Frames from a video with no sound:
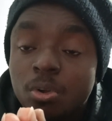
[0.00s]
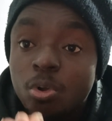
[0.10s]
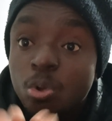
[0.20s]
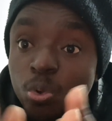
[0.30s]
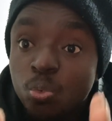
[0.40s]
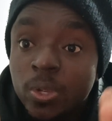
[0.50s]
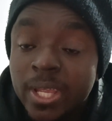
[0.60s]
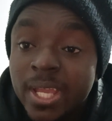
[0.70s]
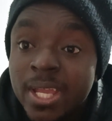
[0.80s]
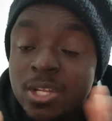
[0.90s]
all
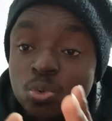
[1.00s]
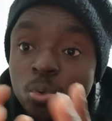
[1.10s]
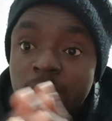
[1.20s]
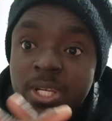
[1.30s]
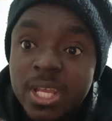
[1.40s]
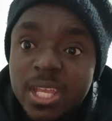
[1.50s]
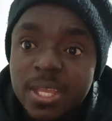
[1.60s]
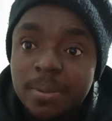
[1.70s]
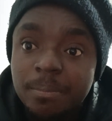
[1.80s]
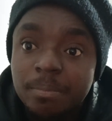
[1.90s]
will end one
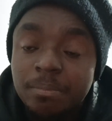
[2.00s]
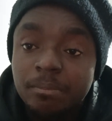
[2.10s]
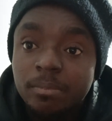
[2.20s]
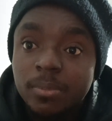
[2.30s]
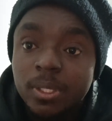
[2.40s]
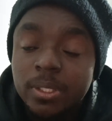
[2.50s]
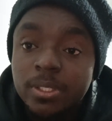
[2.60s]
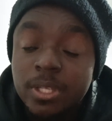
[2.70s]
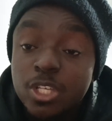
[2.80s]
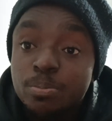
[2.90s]
day.
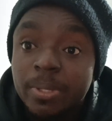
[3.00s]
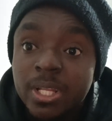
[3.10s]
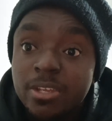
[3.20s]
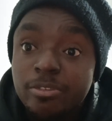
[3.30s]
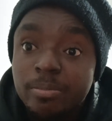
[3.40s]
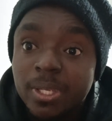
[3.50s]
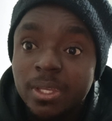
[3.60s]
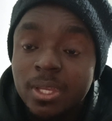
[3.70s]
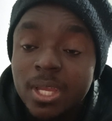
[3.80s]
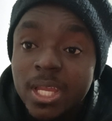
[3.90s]
Yes, believe
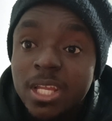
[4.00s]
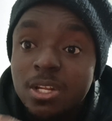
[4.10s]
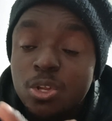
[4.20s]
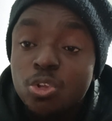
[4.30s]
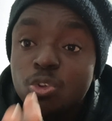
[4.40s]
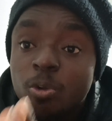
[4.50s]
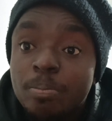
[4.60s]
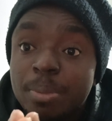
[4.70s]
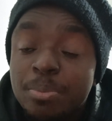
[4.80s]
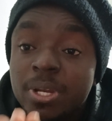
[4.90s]
me. A lot
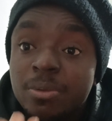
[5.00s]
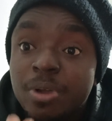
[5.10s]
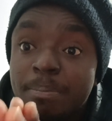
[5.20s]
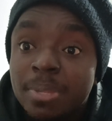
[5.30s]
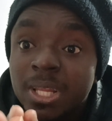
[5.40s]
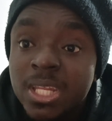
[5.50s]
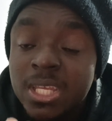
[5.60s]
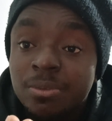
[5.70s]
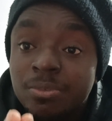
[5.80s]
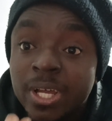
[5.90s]
of people never
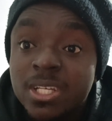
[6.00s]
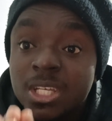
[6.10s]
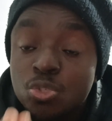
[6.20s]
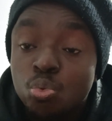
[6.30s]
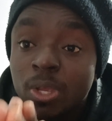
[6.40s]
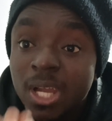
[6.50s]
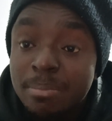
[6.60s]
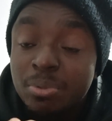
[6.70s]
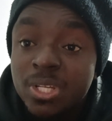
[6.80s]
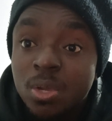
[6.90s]
believe that it will
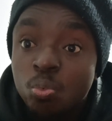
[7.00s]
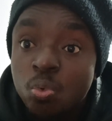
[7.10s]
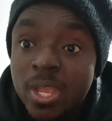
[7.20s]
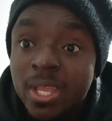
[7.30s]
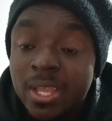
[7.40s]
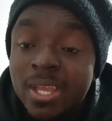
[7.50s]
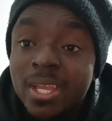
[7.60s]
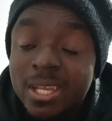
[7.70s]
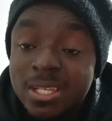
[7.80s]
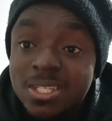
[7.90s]
happen the way
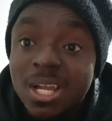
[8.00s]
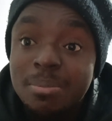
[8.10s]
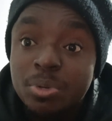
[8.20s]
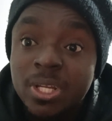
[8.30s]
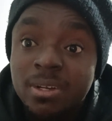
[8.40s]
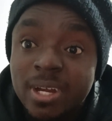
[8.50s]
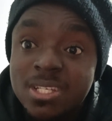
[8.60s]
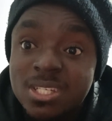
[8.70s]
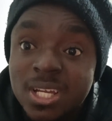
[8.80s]
it's happening right